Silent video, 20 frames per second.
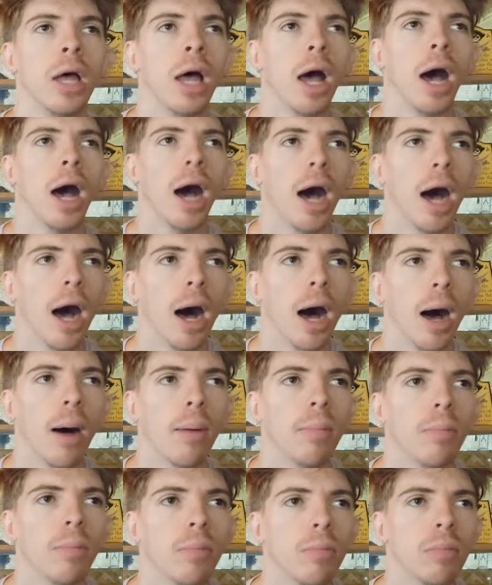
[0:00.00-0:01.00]

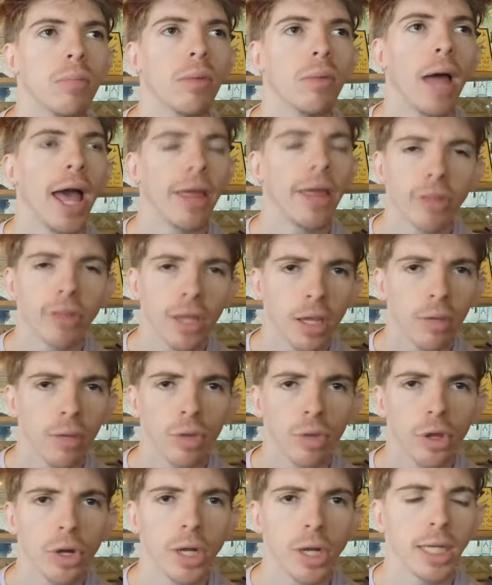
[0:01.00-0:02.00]
um, ethnic
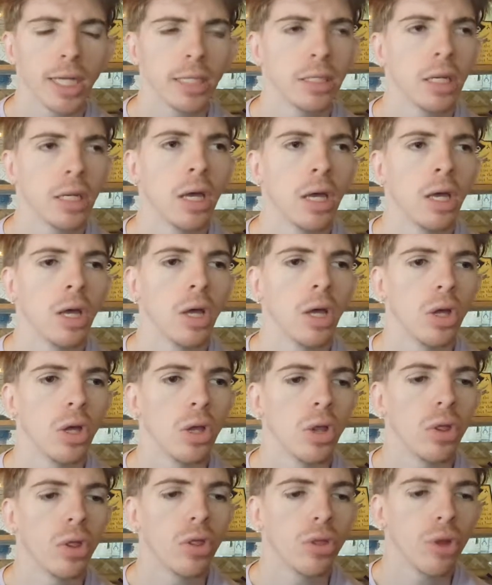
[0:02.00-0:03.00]
communities,
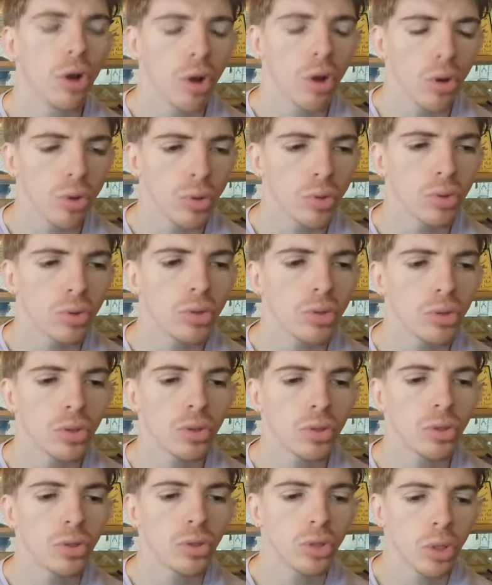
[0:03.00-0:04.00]

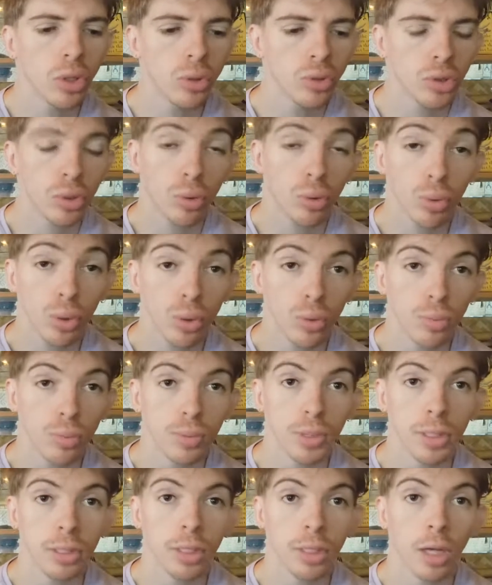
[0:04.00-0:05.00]
those those
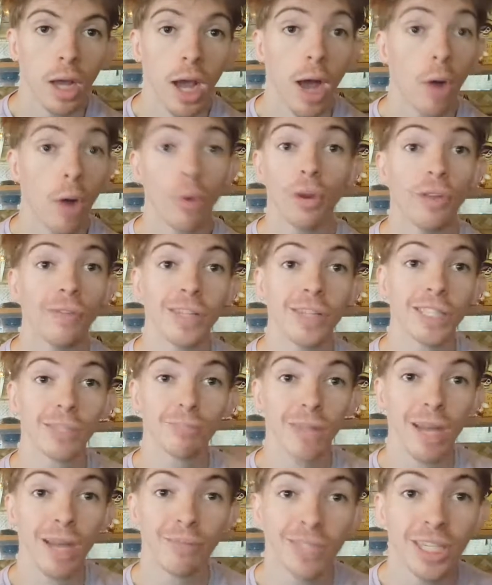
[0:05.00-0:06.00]
groups, uh, or even
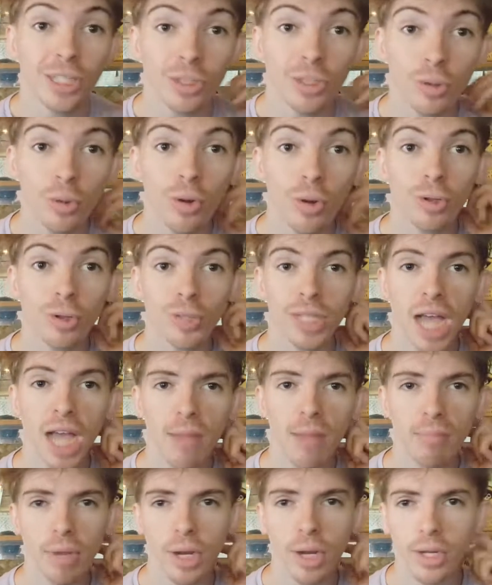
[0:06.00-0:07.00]
sometimes historical
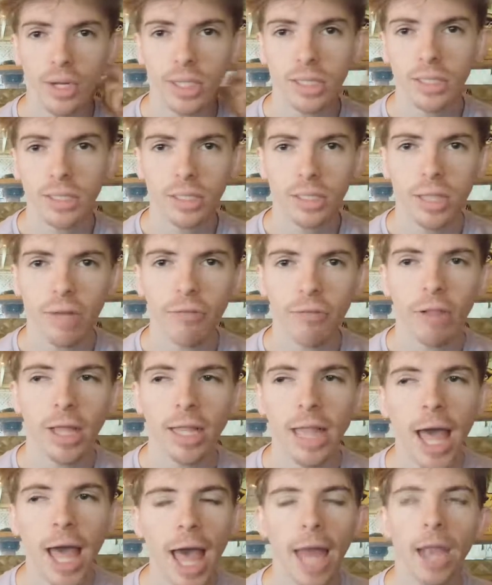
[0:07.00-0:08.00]
time periods and stuff like
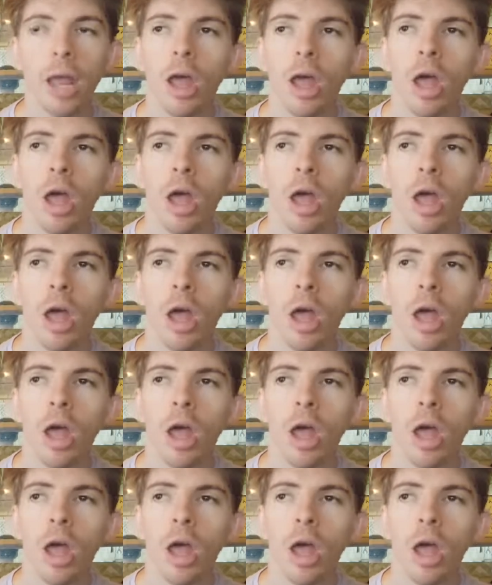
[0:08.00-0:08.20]
that,